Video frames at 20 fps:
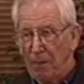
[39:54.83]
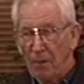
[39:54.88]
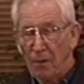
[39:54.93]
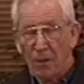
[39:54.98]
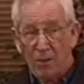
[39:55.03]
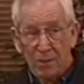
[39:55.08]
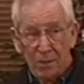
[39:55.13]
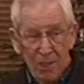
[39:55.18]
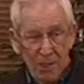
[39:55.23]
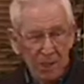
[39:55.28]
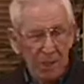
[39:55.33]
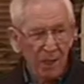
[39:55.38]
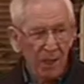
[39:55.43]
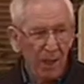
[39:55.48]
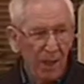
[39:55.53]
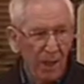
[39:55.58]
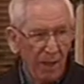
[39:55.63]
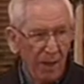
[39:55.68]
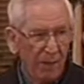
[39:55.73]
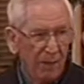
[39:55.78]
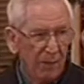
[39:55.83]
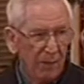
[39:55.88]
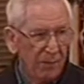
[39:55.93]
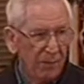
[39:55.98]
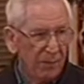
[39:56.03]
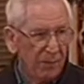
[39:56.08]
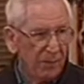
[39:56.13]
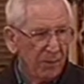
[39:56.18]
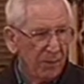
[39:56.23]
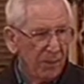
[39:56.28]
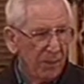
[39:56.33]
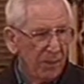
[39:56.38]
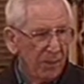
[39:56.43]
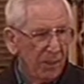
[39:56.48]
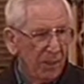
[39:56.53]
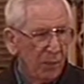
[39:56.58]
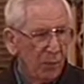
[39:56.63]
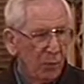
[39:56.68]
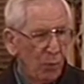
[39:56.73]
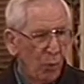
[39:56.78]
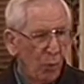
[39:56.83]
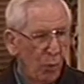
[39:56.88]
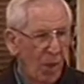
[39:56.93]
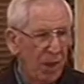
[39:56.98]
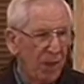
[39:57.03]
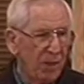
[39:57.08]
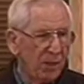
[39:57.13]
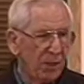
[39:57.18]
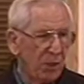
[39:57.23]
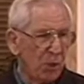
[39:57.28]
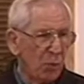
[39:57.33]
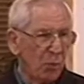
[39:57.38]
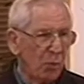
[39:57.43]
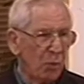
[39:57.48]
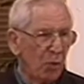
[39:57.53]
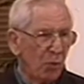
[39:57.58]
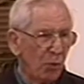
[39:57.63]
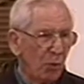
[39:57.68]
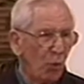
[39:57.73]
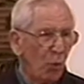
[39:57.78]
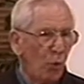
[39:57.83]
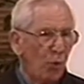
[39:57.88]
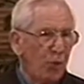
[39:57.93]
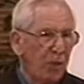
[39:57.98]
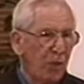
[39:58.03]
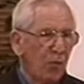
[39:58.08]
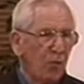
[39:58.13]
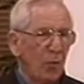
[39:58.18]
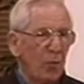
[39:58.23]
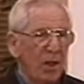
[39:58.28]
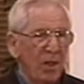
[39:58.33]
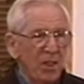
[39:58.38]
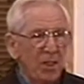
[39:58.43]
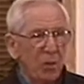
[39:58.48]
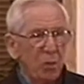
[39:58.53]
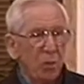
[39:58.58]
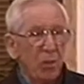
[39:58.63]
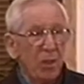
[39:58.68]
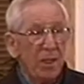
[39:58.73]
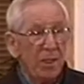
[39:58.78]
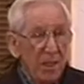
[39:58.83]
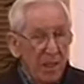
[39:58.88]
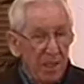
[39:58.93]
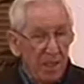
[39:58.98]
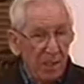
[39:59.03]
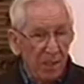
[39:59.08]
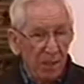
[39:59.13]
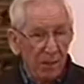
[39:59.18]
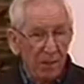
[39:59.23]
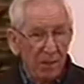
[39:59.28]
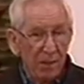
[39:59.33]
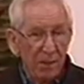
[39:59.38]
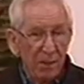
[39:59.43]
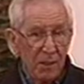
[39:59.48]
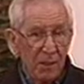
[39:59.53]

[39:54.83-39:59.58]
On the other hand, If we wait until we've got all the information we need,